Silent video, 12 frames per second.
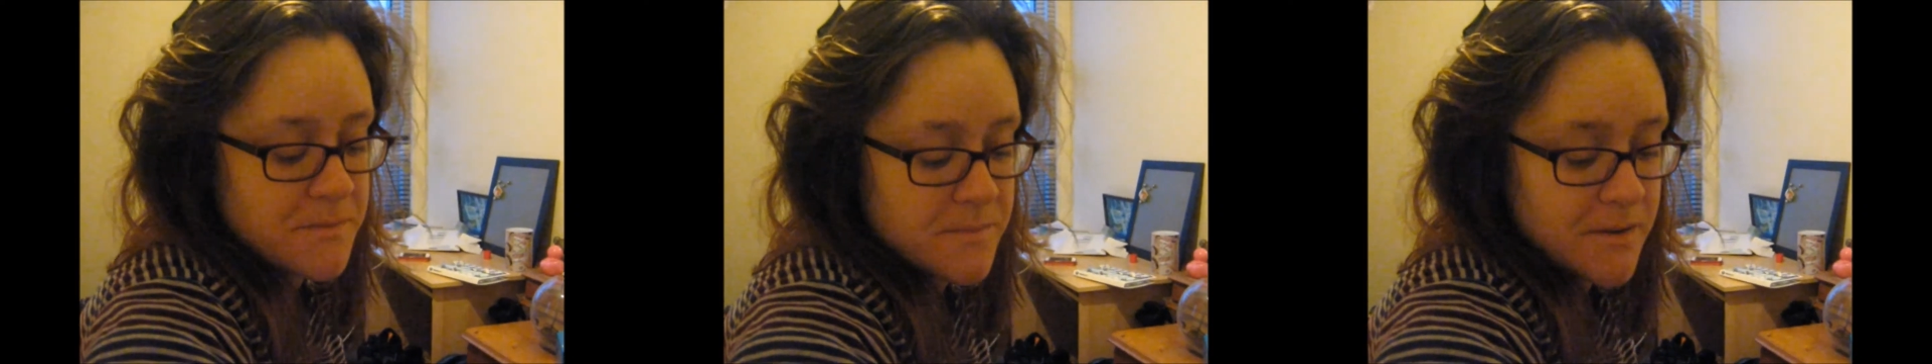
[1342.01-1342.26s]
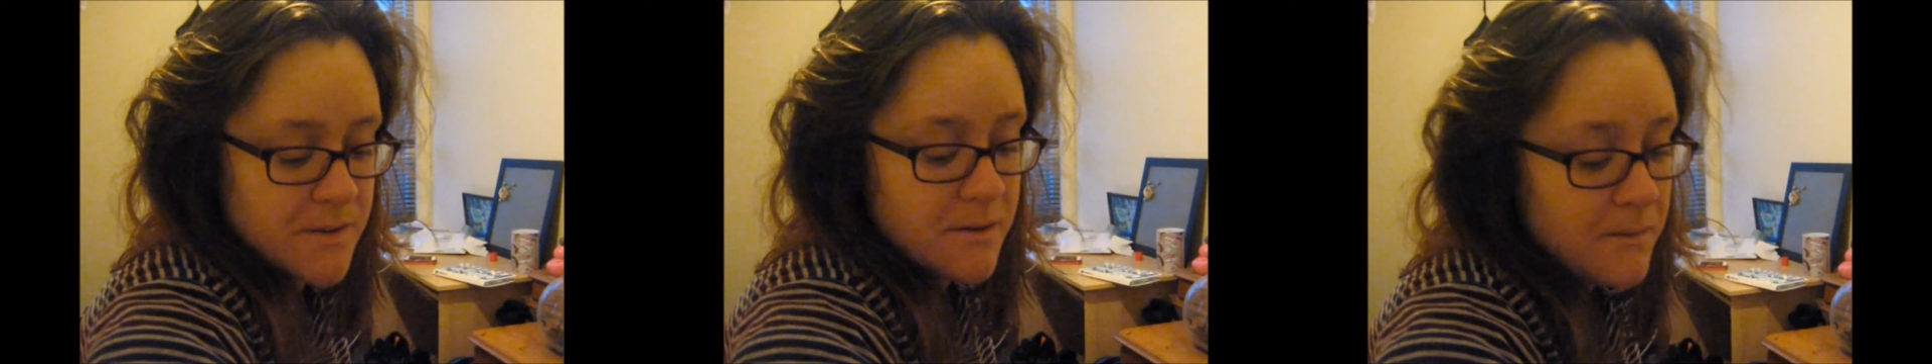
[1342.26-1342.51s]

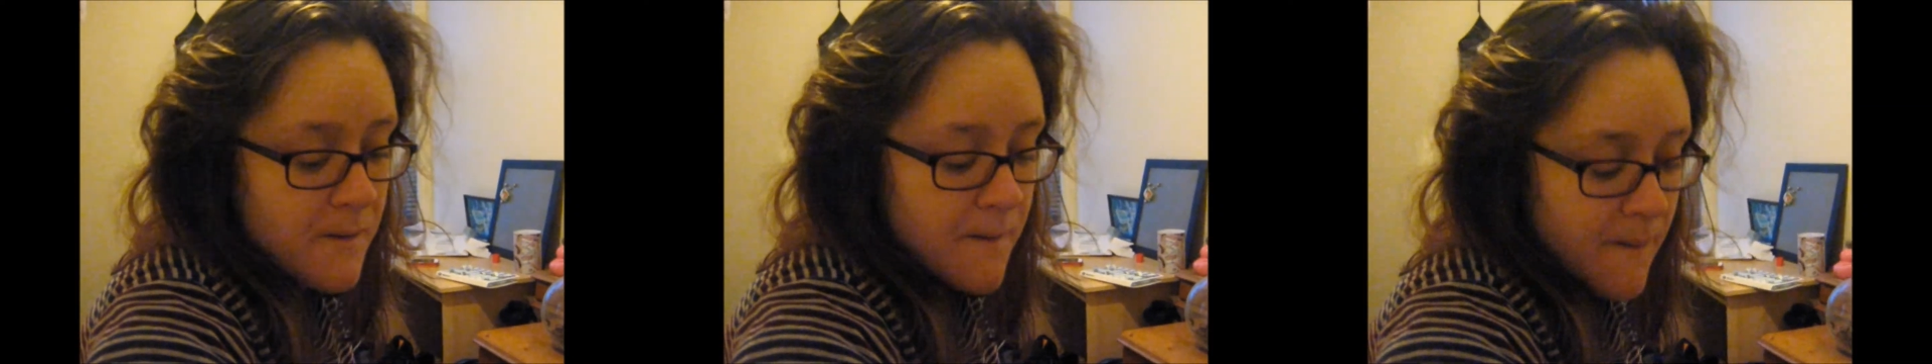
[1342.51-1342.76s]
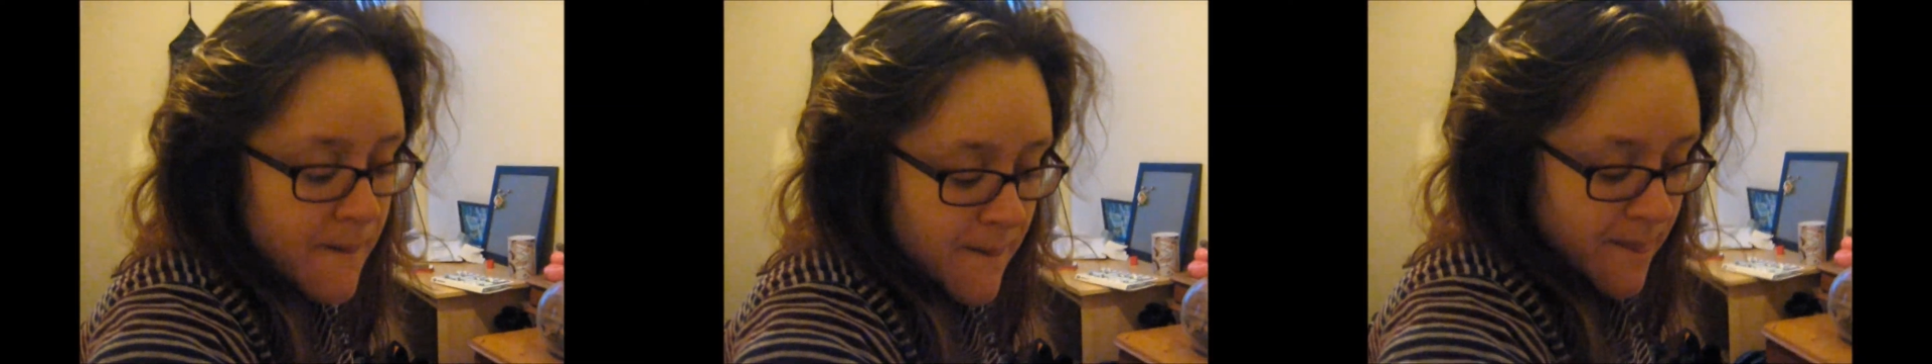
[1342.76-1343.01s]
pit.
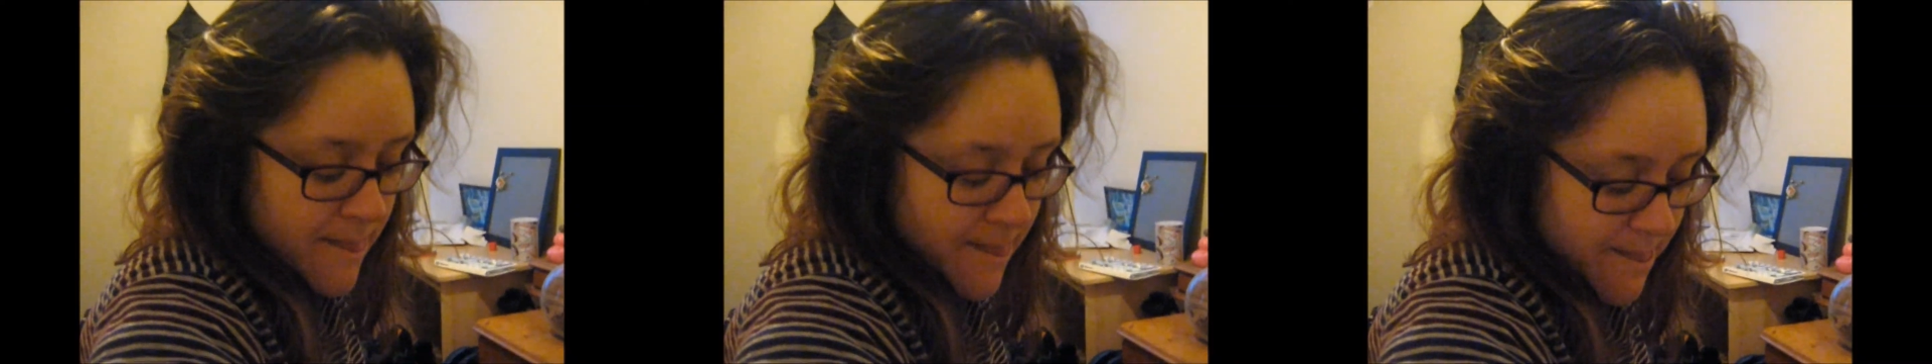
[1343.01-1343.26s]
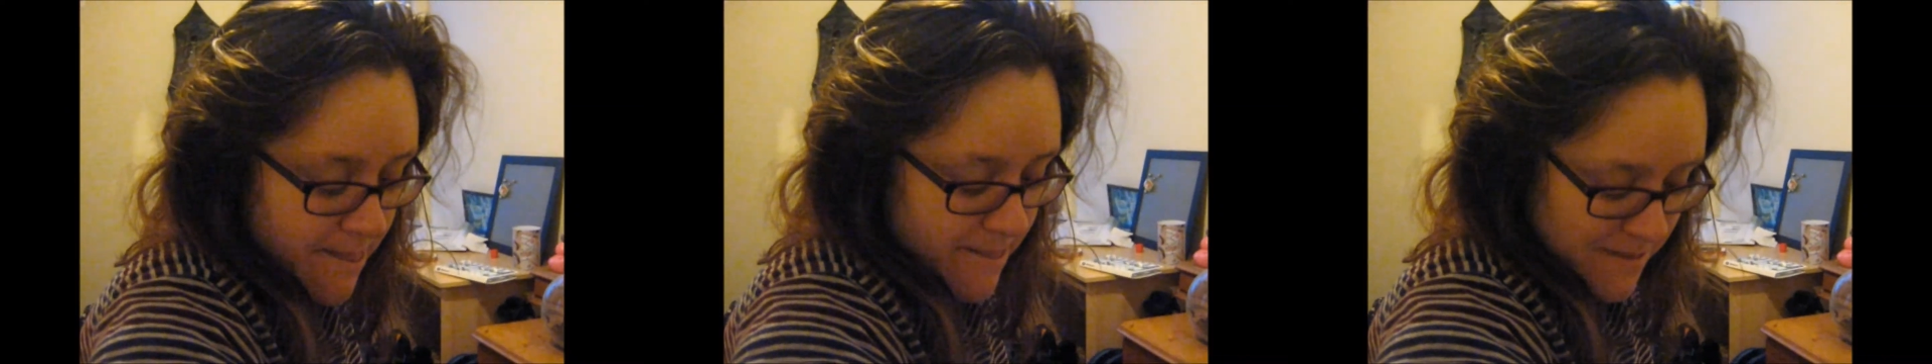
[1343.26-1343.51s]

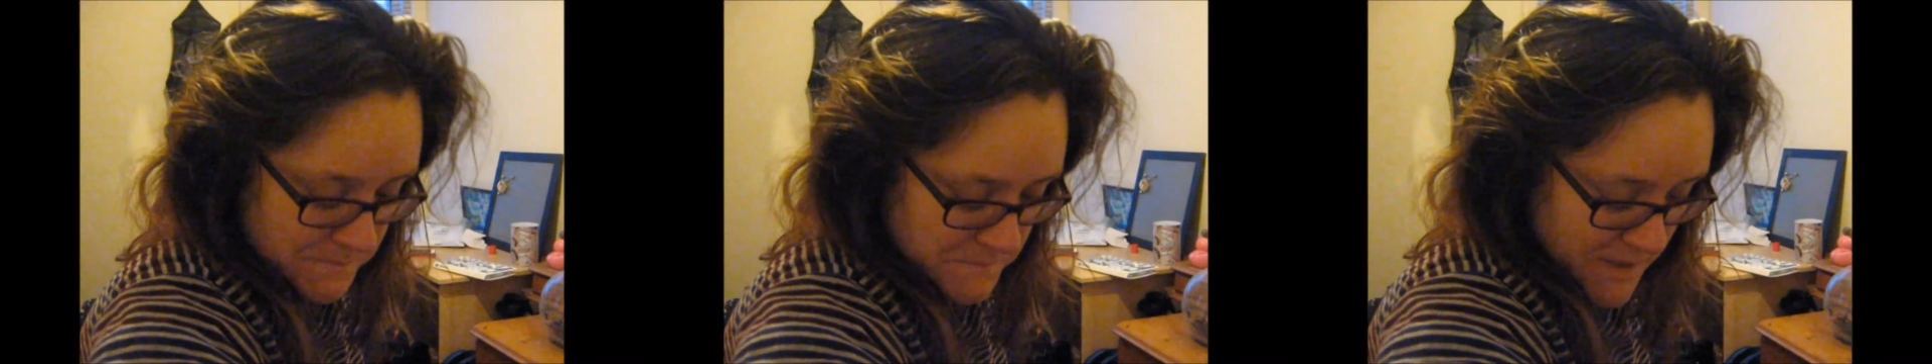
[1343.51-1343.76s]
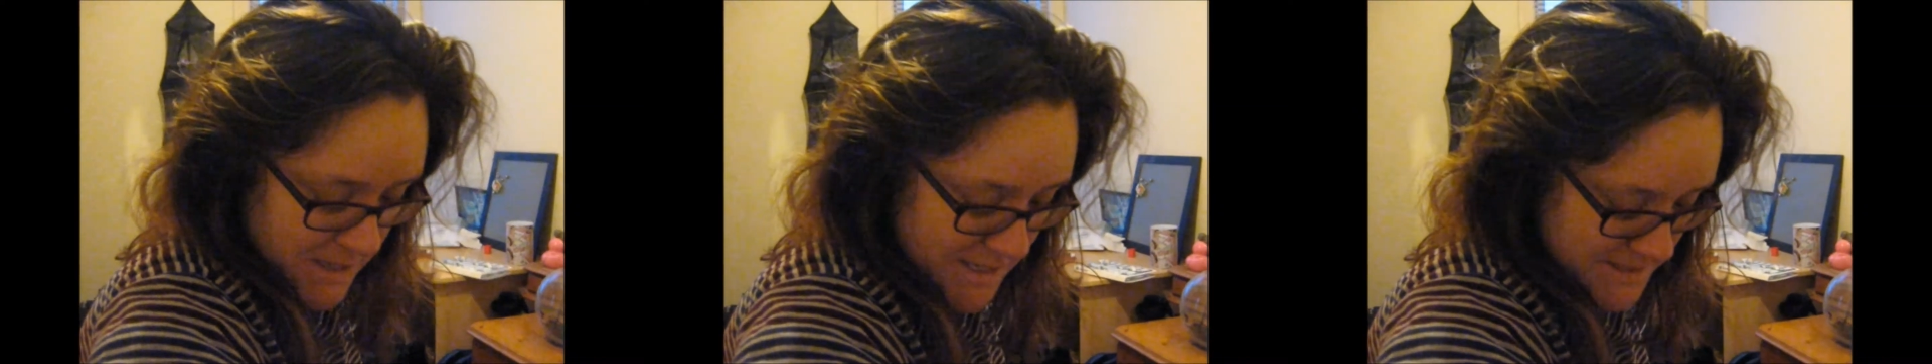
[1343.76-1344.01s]
My
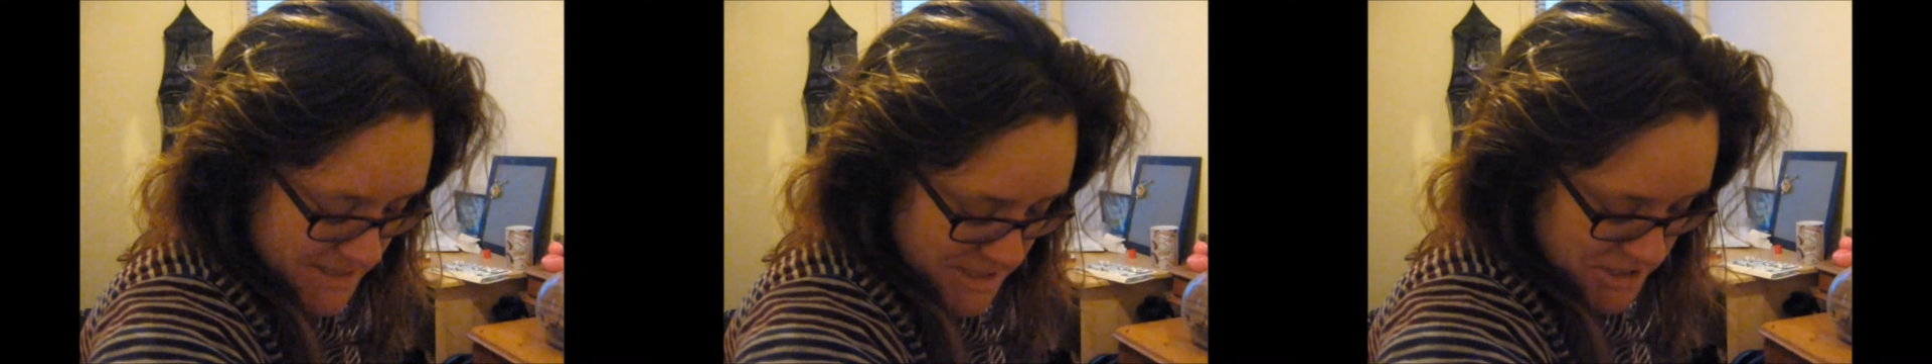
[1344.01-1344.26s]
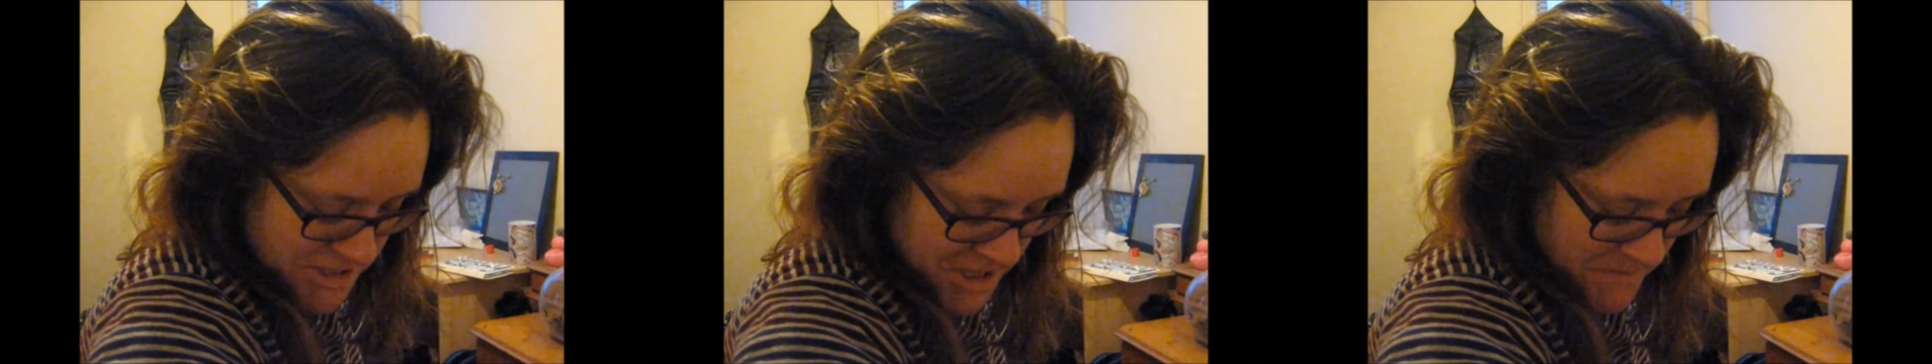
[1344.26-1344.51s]
head's a
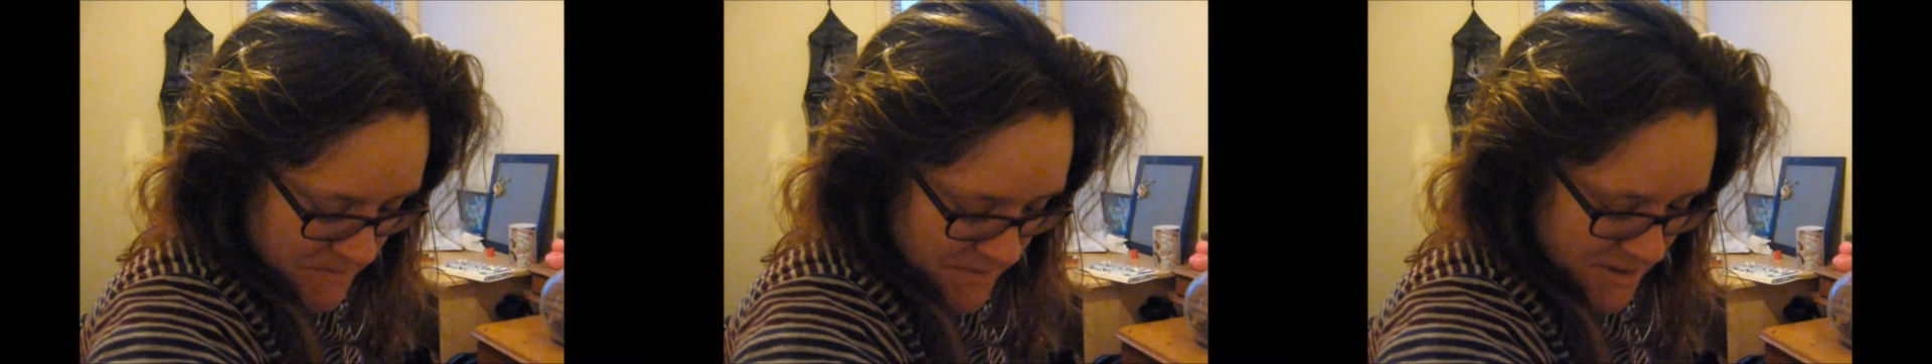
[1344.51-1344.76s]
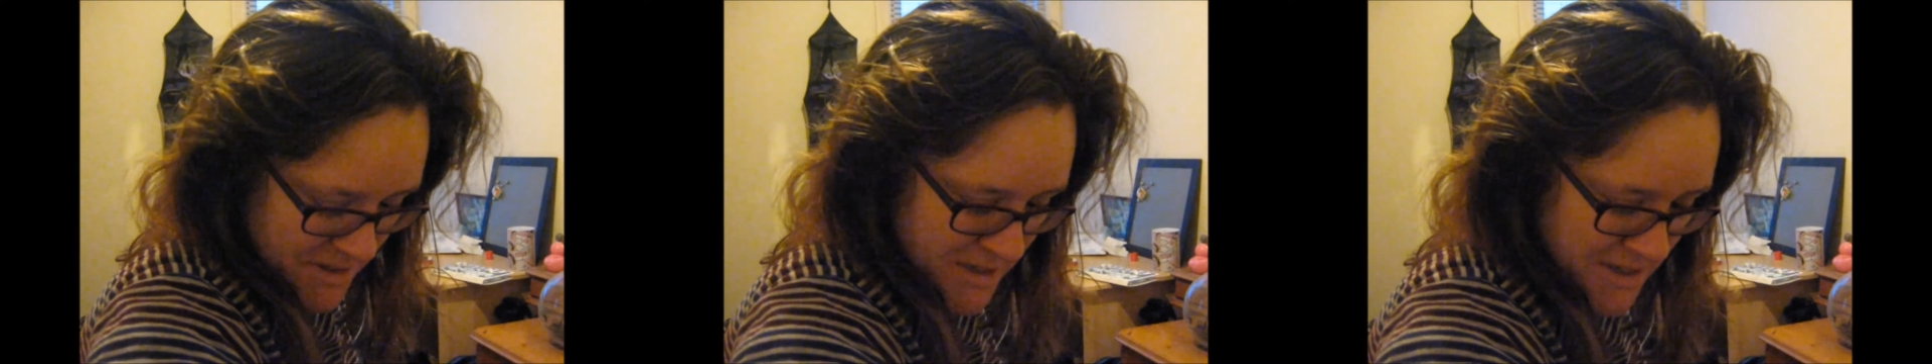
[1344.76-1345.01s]
shit pit.